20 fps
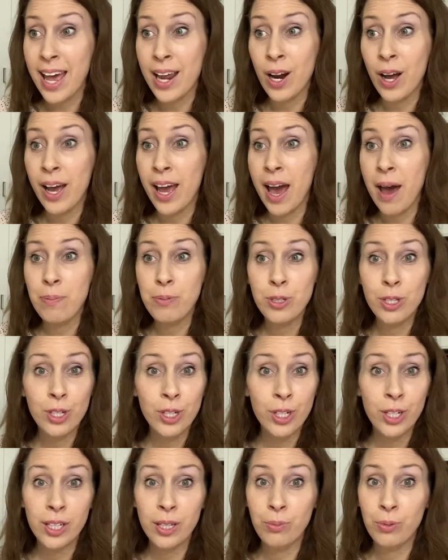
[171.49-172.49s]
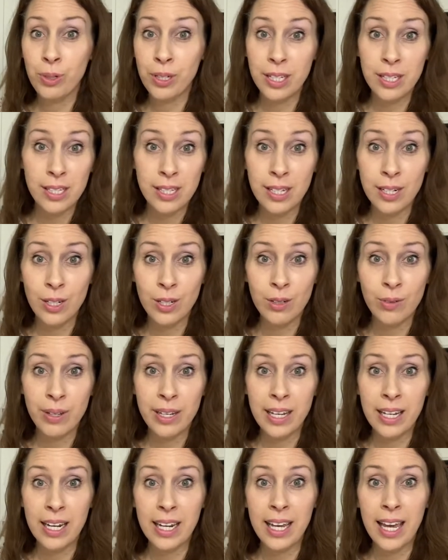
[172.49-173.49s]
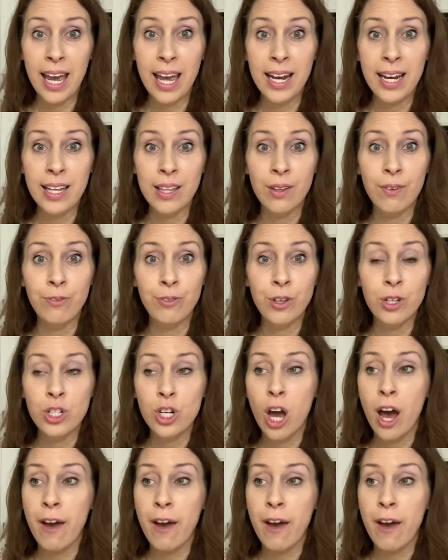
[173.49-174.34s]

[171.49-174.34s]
And I absolutely will consider doing it again in the future.